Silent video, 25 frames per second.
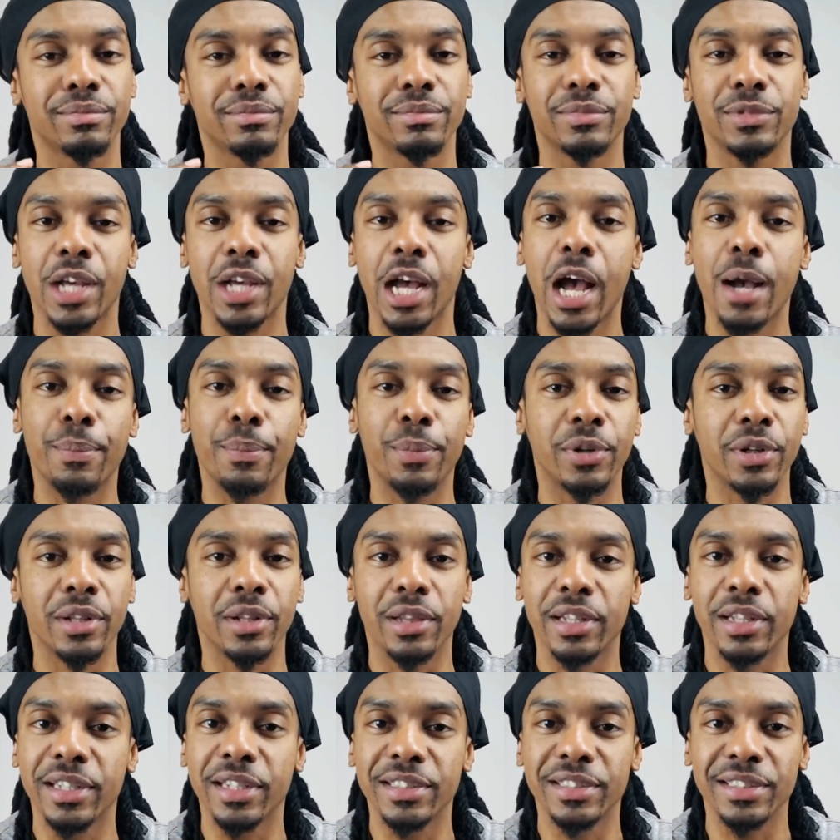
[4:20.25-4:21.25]
top of the
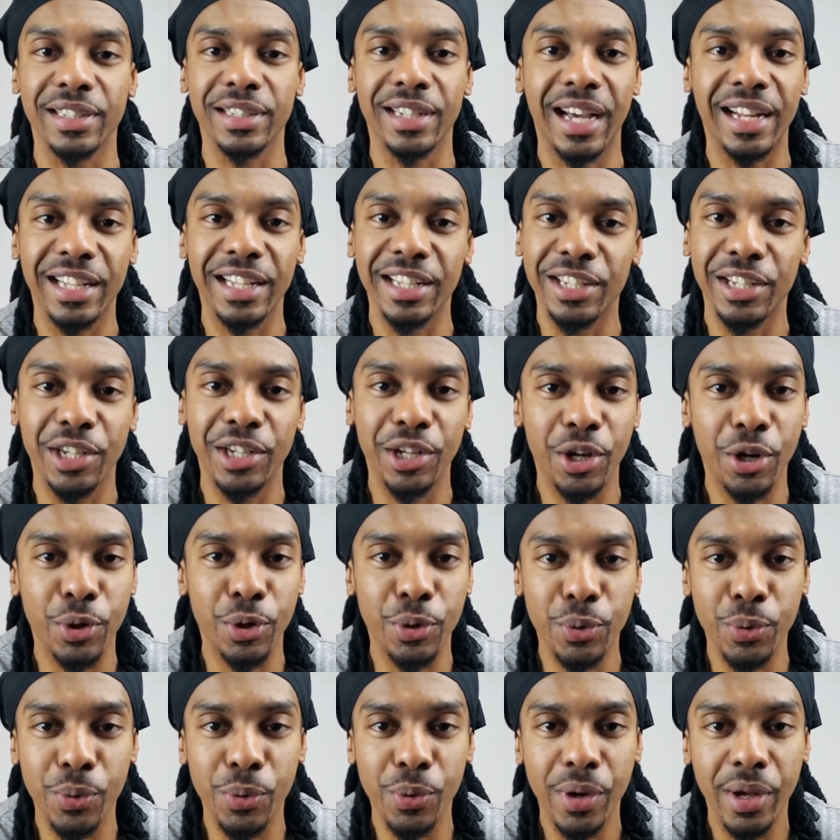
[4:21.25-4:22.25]
list, and I didn't
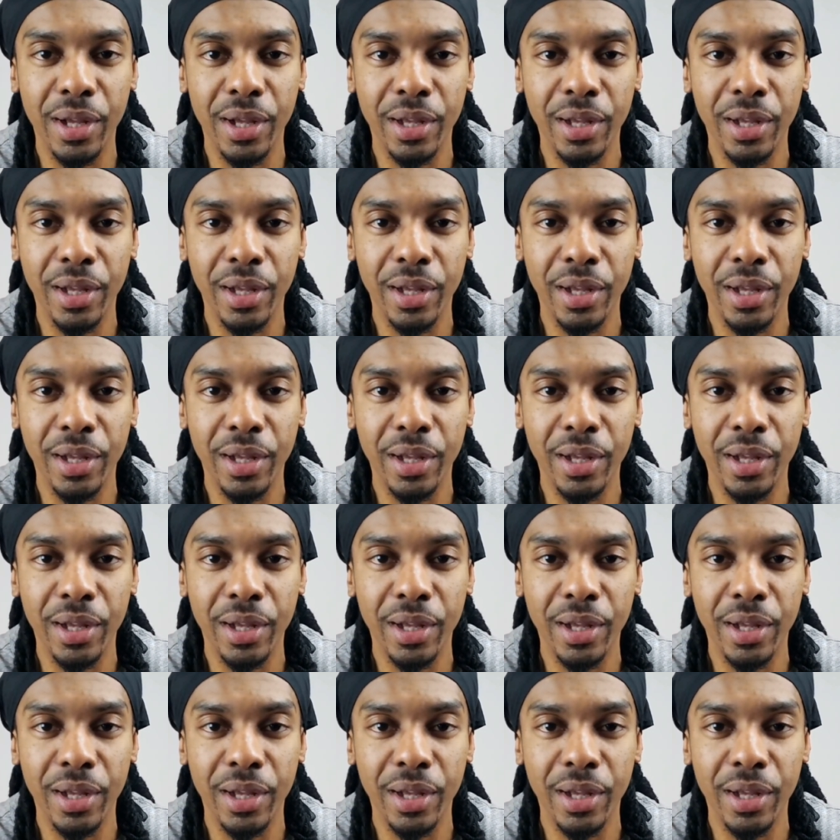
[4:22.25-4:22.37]
know